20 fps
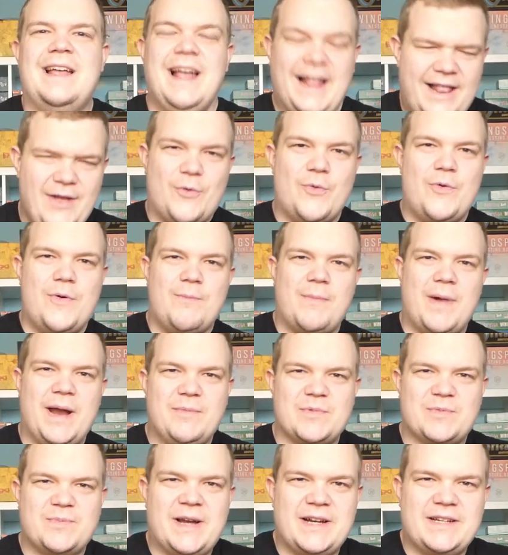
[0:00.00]
Hello, my
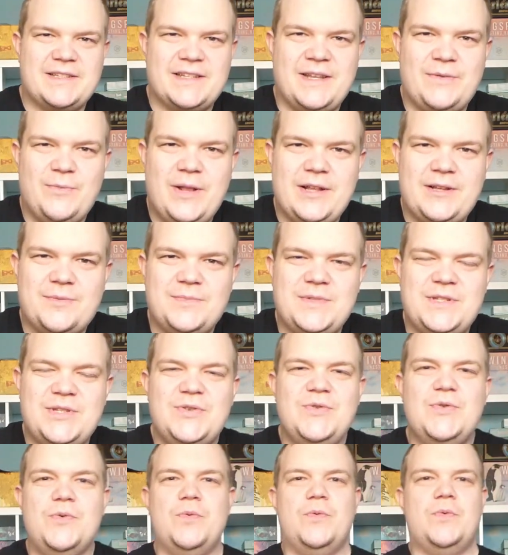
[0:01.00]
name is Marcus and welcome
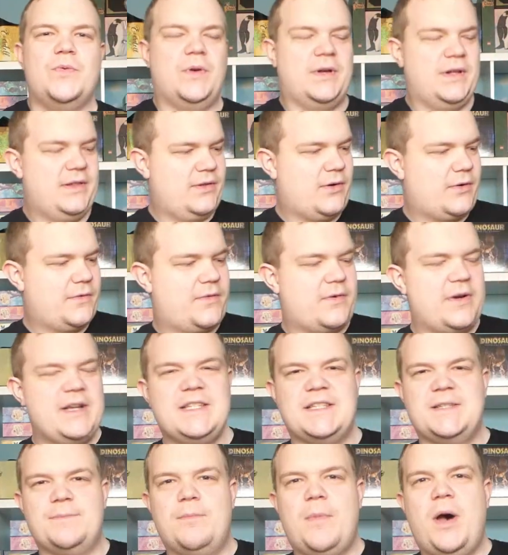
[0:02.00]
to Lord of the
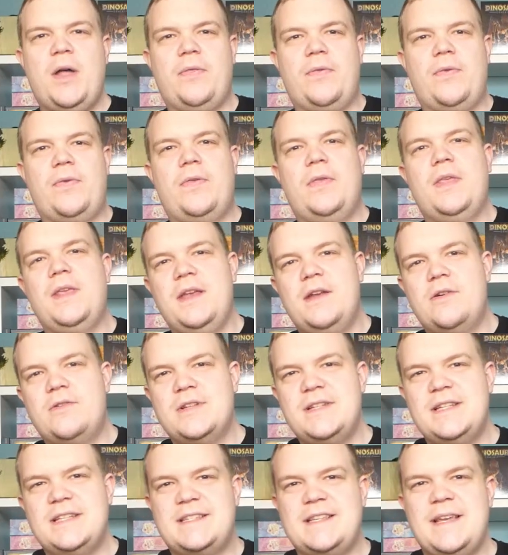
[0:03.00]
Rings month. Here
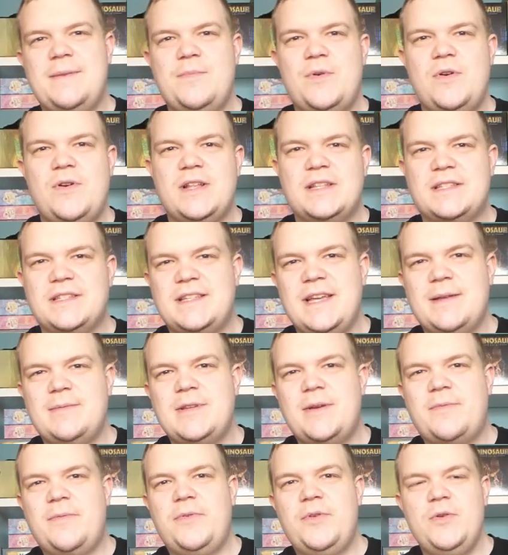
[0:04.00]
in December it's a
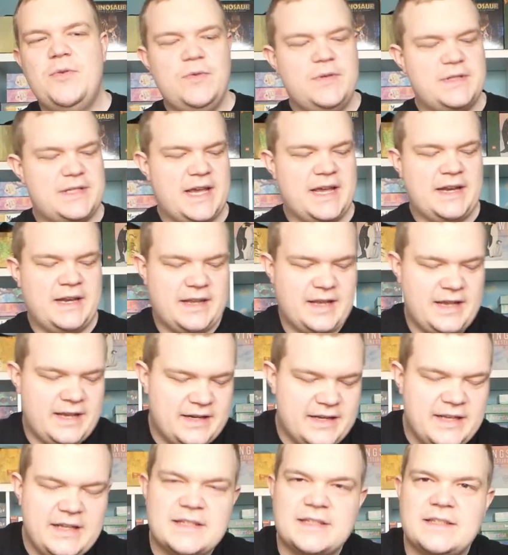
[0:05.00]
Tabletop Reviews and
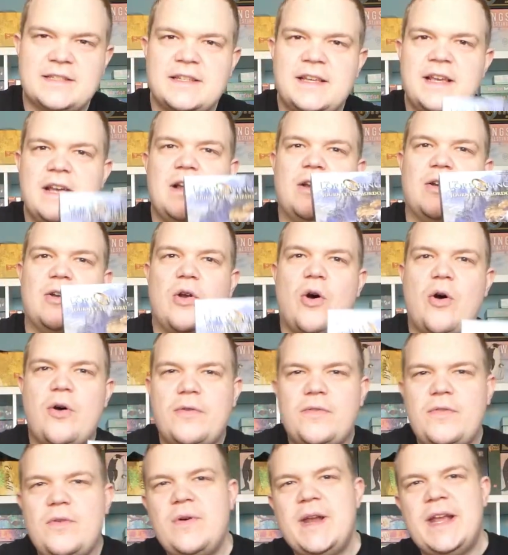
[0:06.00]
it is
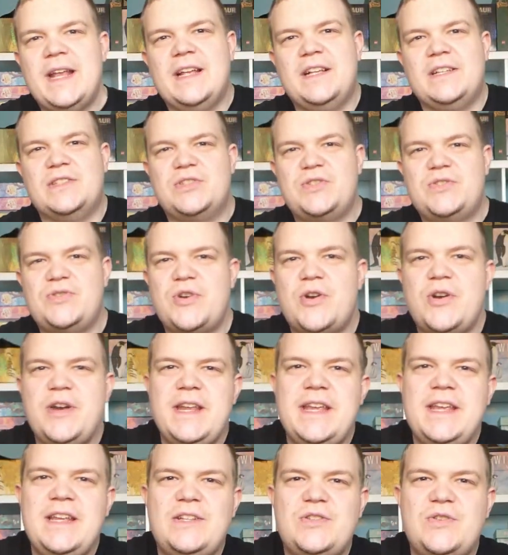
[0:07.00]
Lord of the Rings
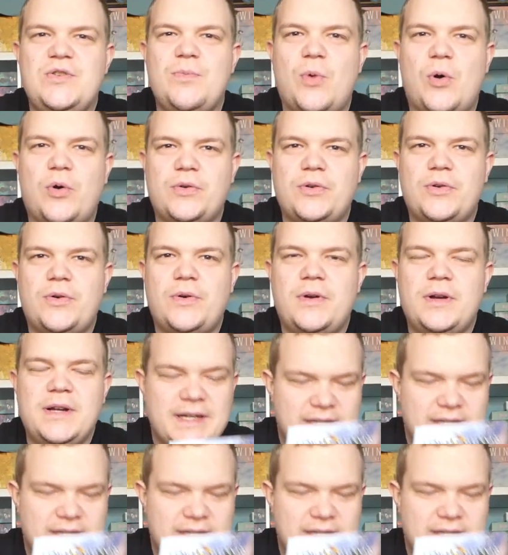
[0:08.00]
Journey to Mordor.